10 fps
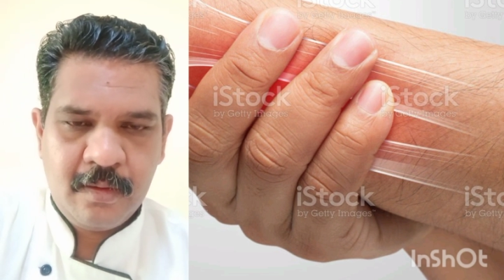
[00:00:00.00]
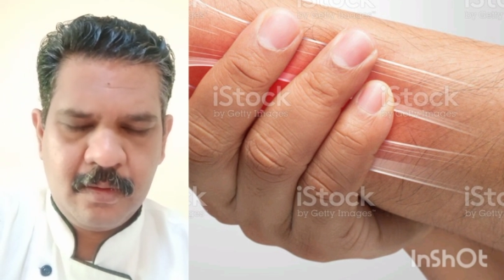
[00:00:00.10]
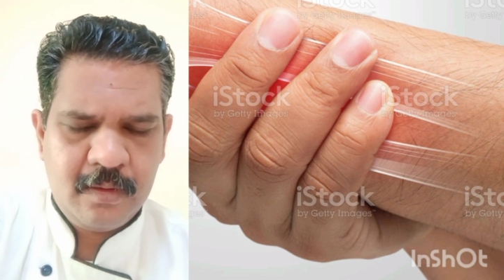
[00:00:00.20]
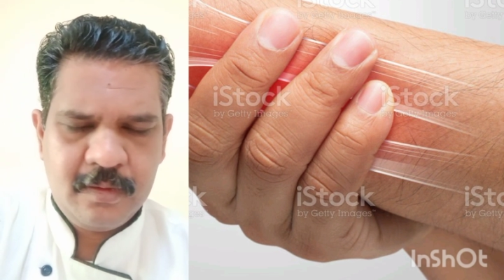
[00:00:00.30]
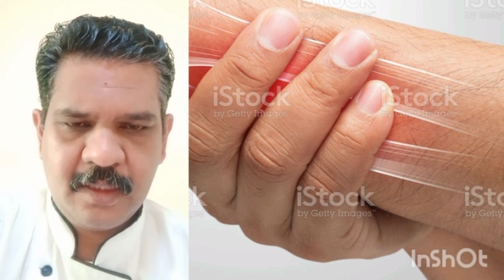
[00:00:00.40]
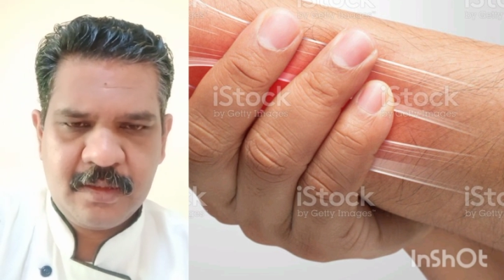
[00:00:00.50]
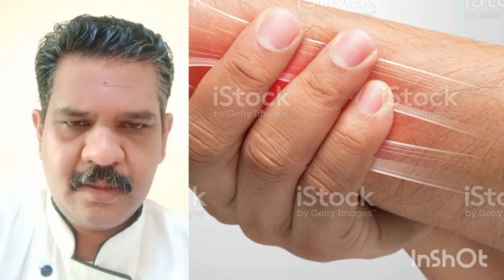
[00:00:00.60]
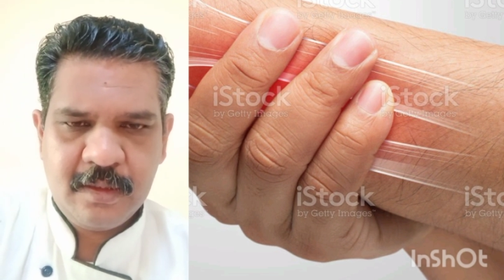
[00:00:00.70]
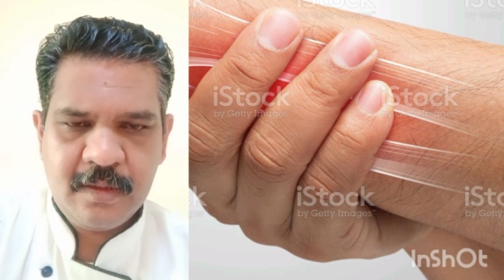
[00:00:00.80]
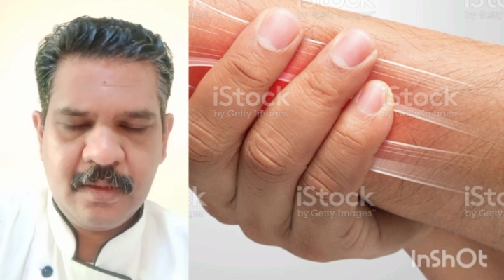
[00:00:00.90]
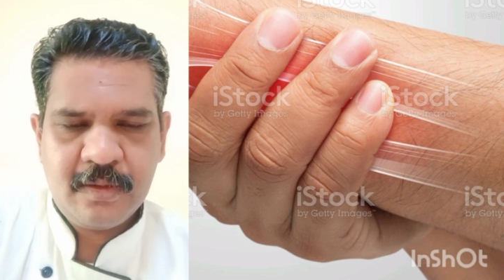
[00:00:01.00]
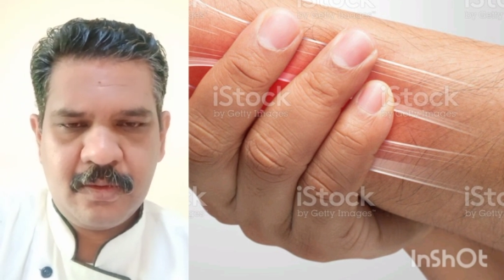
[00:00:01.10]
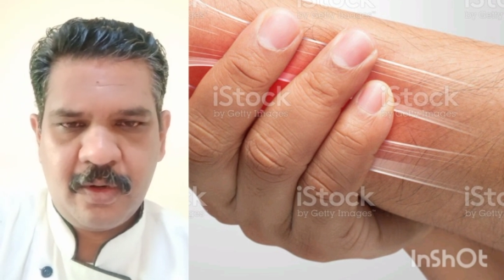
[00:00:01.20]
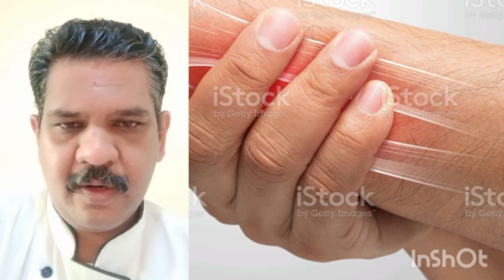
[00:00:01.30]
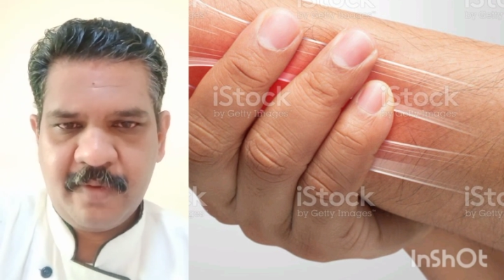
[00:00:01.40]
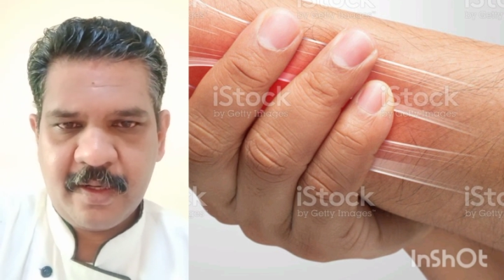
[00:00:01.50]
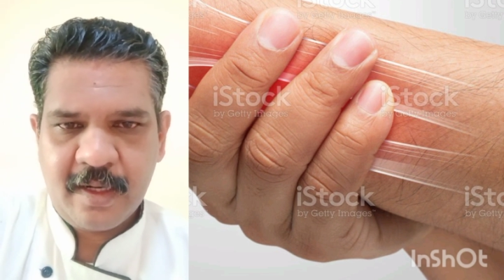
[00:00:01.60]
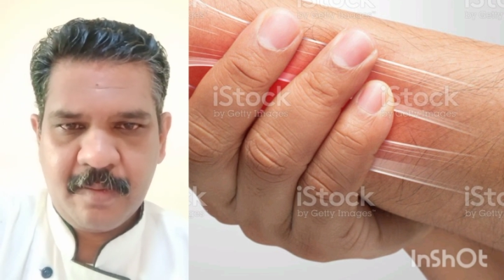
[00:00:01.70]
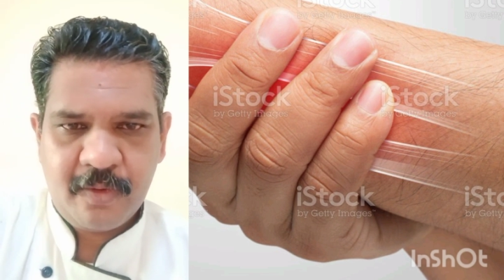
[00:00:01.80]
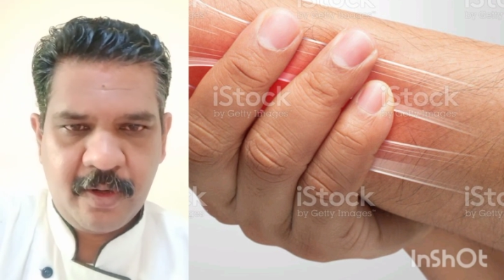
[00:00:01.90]
just 25
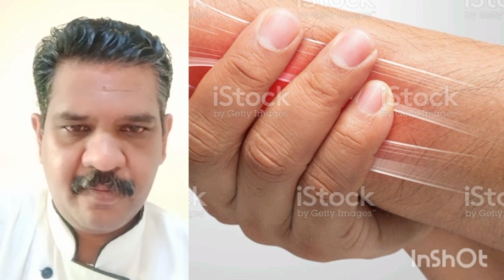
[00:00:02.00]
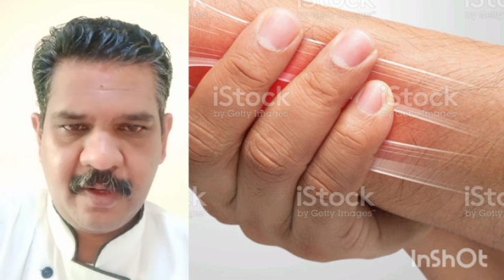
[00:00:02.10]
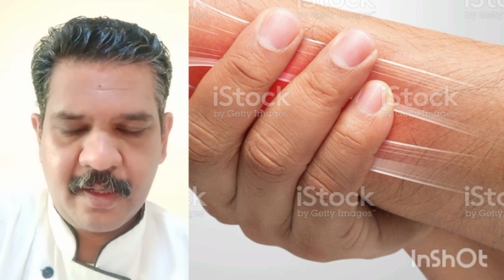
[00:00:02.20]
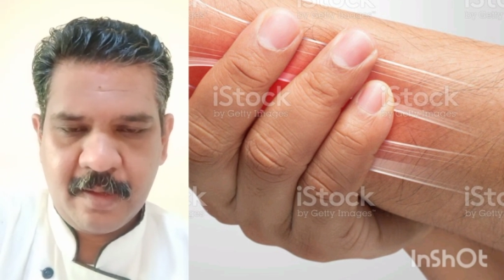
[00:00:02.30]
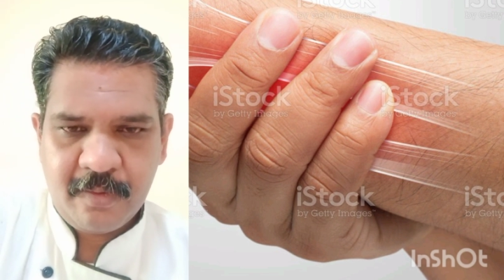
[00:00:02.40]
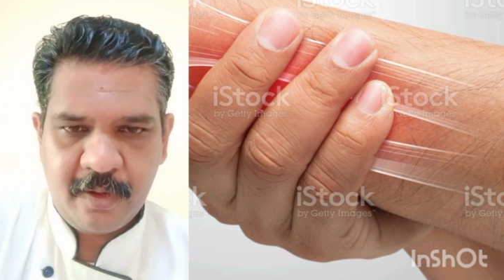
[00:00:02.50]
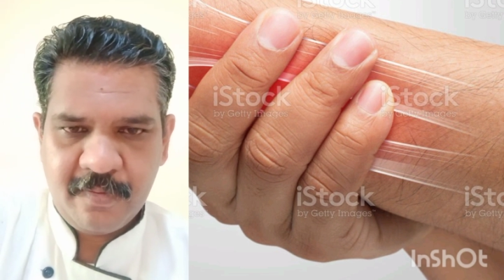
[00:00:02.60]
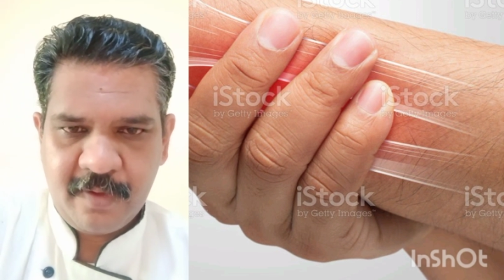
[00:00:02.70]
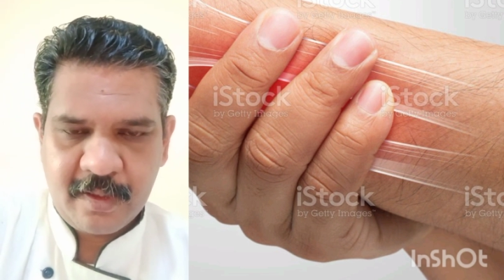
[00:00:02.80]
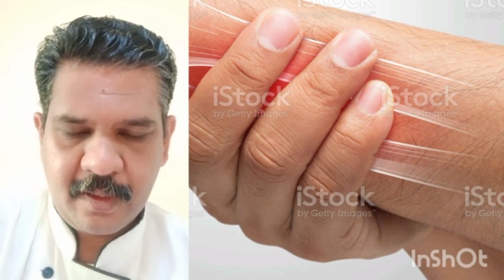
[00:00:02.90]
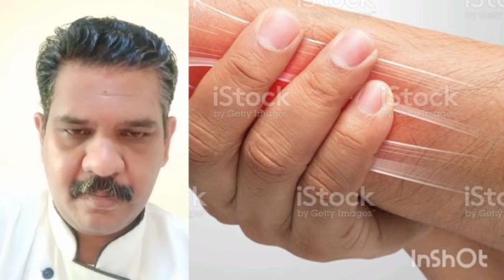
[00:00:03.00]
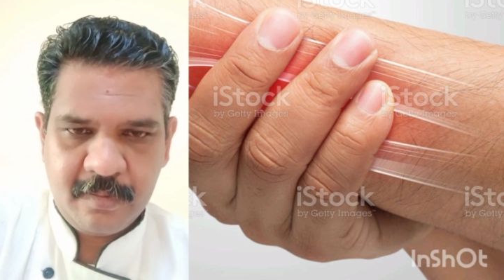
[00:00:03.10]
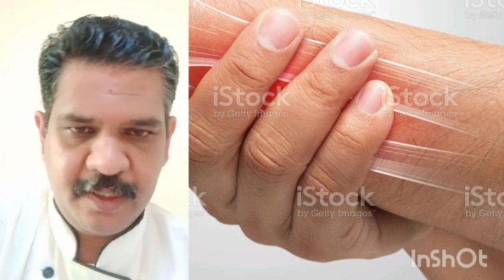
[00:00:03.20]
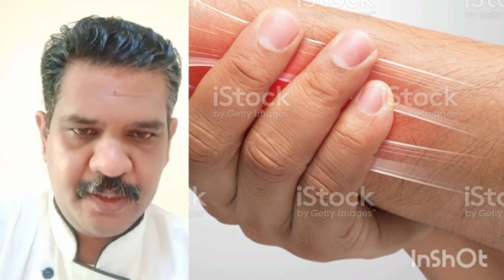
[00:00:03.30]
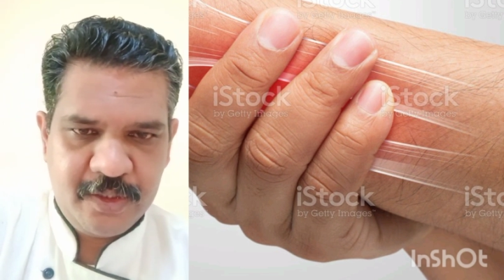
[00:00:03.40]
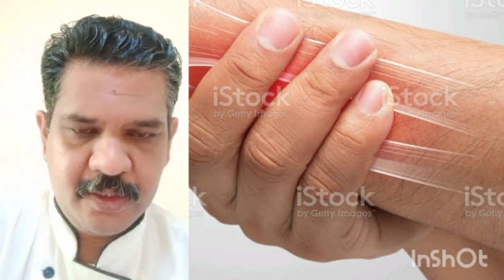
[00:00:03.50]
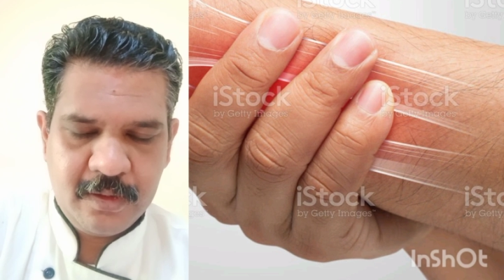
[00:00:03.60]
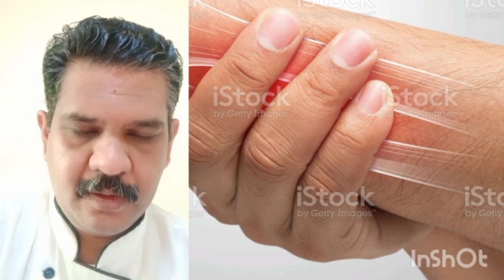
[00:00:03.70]
gram, 25 gram, 25 gram each,